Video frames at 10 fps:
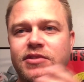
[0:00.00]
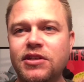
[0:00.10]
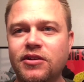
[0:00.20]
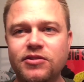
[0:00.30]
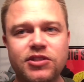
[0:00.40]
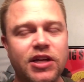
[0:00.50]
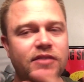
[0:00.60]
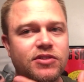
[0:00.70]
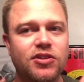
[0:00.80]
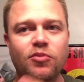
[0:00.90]
you know,
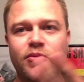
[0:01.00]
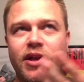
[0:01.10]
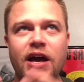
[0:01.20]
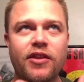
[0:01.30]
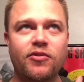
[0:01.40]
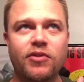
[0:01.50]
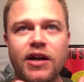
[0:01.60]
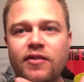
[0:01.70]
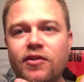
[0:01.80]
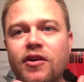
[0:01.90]
shave soap, lather,
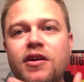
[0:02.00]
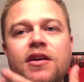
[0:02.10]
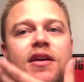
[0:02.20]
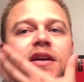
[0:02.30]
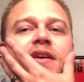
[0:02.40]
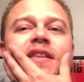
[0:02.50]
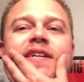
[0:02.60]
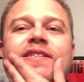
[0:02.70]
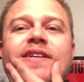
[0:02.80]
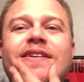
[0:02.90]
whatever,
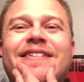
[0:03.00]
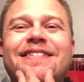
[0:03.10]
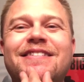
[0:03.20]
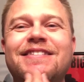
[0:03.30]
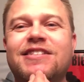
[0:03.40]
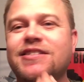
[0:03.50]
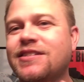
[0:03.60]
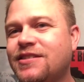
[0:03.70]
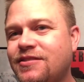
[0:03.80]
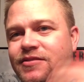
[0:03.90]
that's gonna
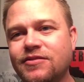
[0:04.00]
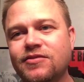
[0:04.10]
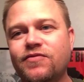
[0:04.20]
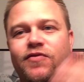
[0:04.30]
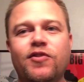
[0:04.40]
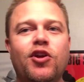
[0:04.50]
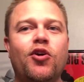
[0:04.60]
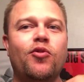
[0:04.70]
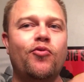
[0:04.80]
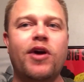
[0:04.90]
just
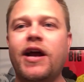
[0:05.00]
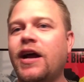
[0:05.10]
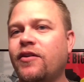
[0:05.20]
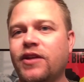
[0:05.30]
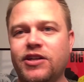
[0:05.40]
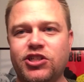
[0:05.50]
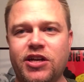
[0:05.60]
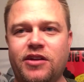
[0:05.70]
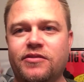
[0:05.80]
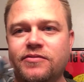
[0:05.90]
flow right out that
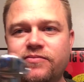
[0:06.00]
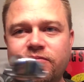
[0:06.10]
channel